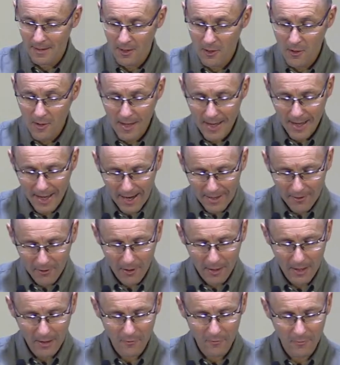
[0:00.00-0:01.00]
You
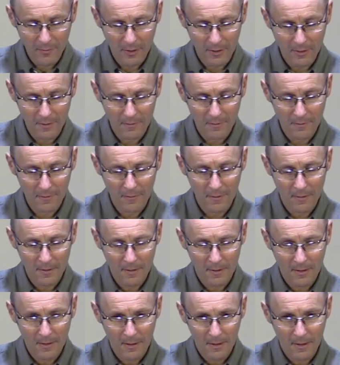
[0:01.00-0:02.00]
cannot have both.
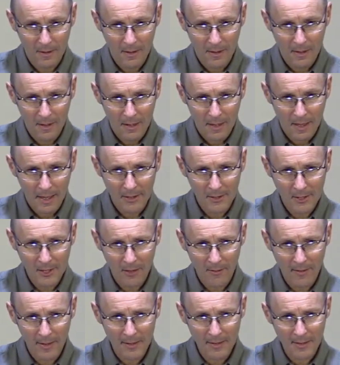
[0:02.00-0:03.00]
And
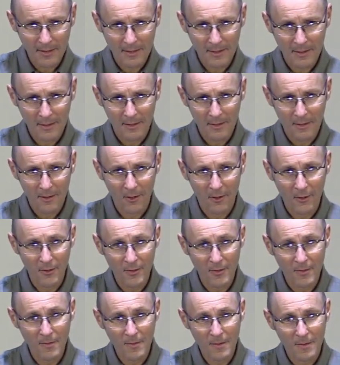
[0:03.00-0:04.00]
so as God
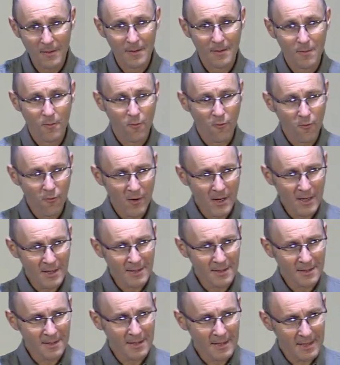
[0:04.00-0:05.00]

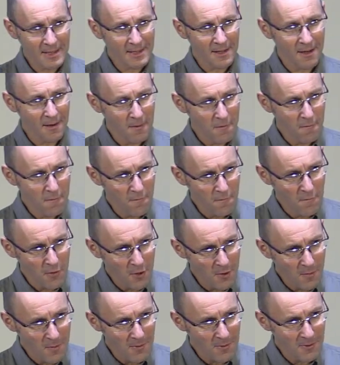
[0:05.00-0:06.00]
brings this kind of
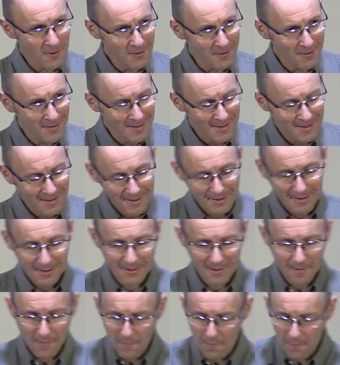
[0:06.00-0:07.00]
verbal
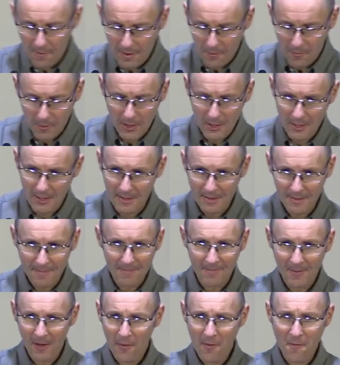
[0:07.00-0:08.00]
suffering, which
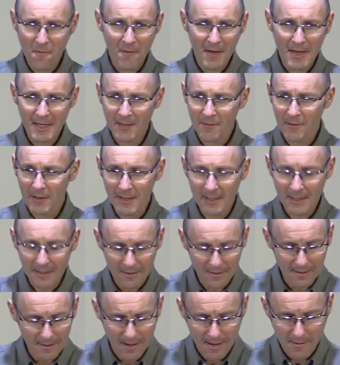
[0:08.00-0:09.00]
on the face of it doesn't
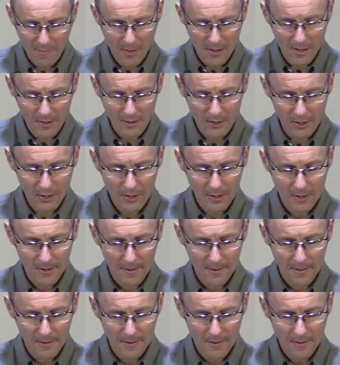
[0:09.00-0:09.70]
look like much,